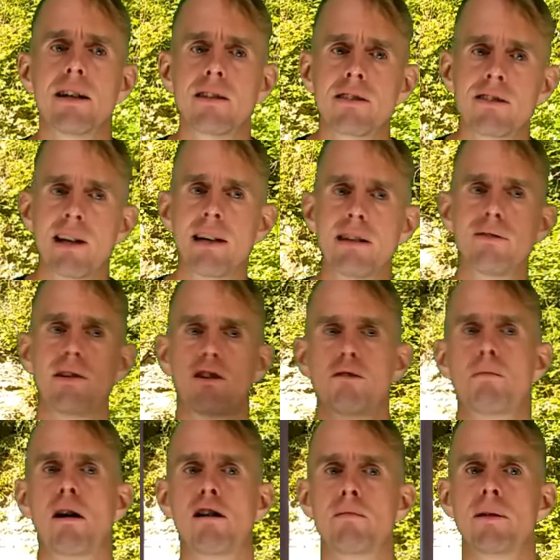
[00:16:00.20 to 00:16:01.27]
set of
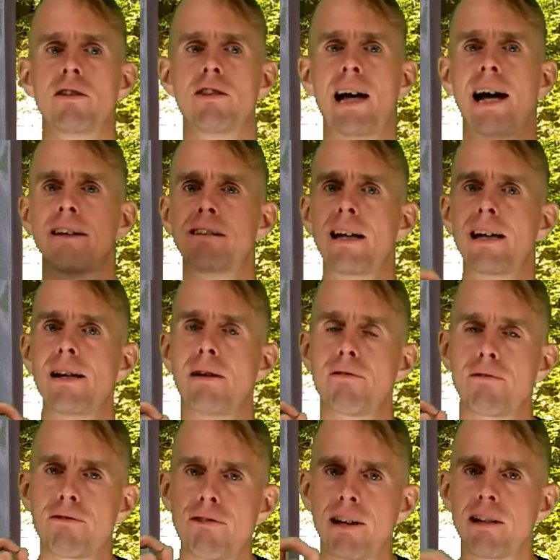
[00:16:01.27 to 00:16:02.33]
experiments at a
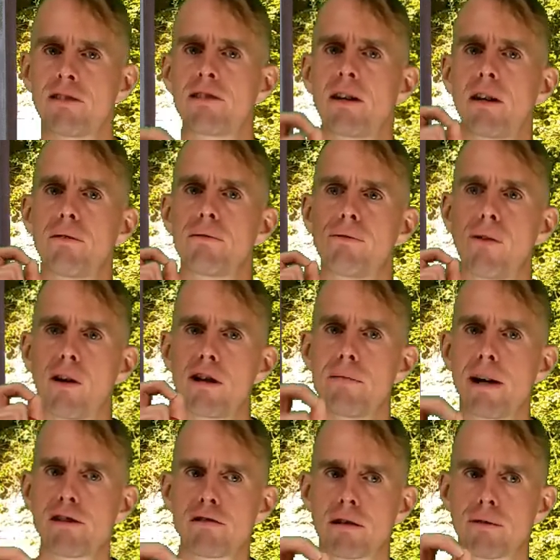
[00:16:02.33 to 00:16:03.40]
fixed
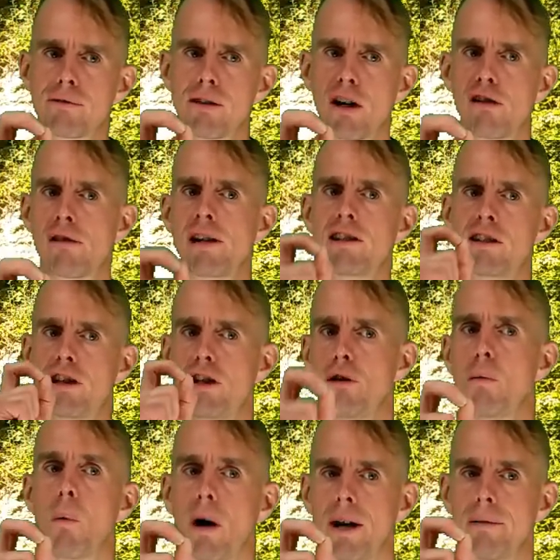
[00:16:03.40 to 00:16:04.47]
volumetric flow rate
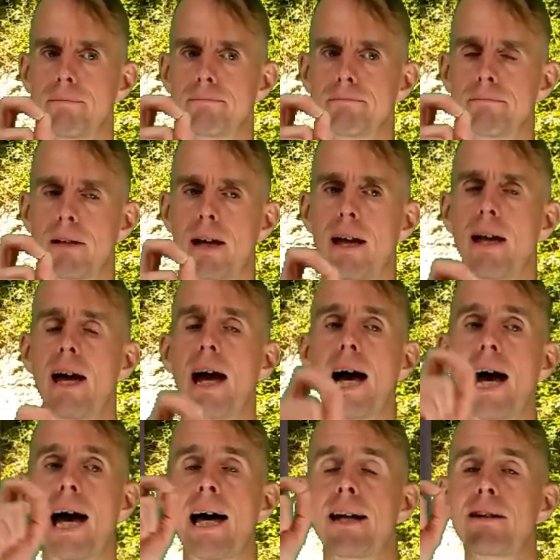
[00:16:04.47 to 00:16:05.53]
Q1.
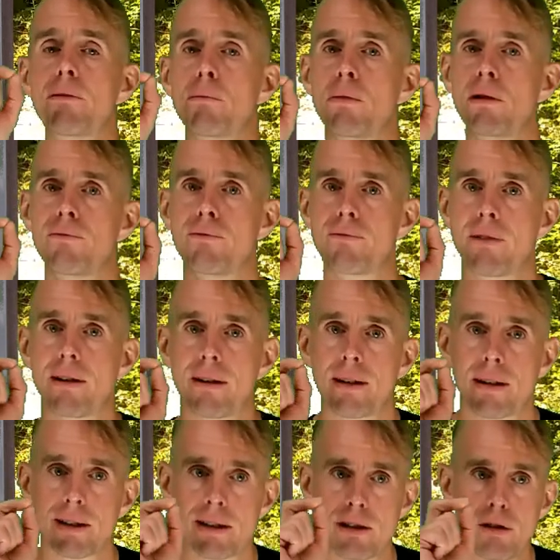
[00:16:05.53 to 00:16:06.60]
And we've
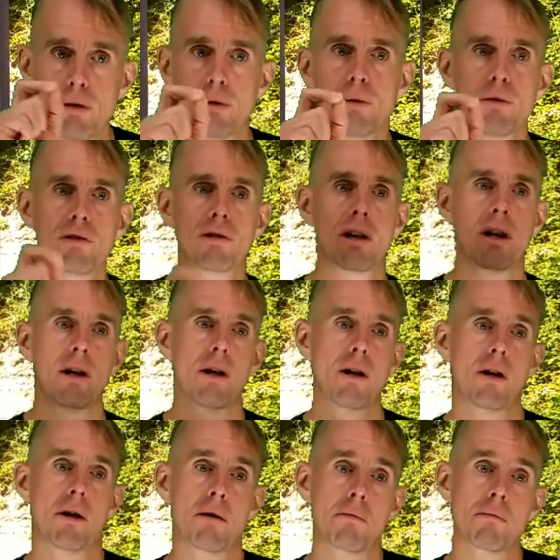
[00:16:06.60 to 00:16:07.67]
used
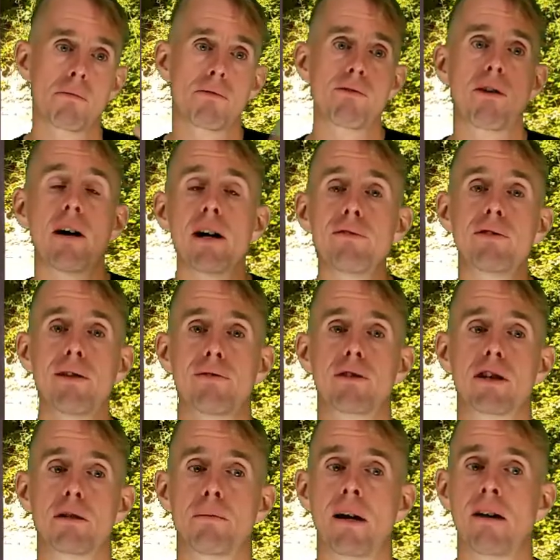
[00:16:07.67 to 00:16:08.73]
5 different
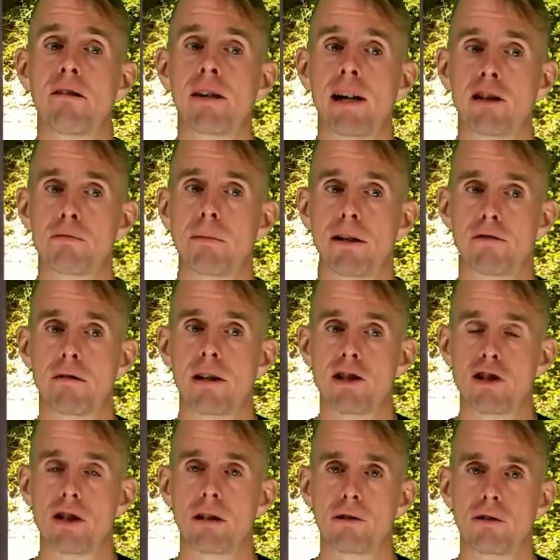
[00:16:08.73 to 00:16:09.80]
capillary aspect
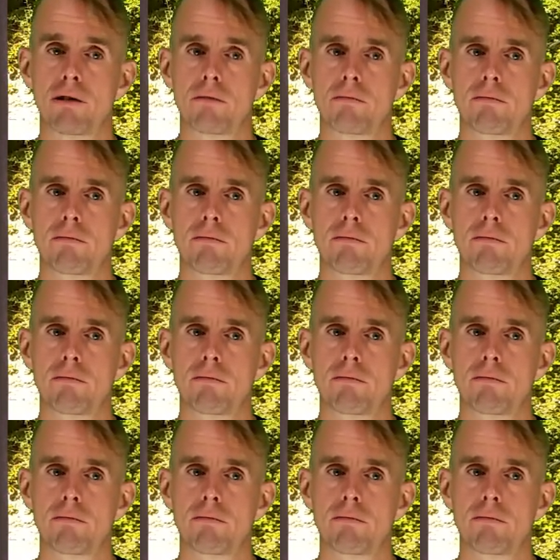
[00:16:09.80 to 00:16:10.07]
ratios.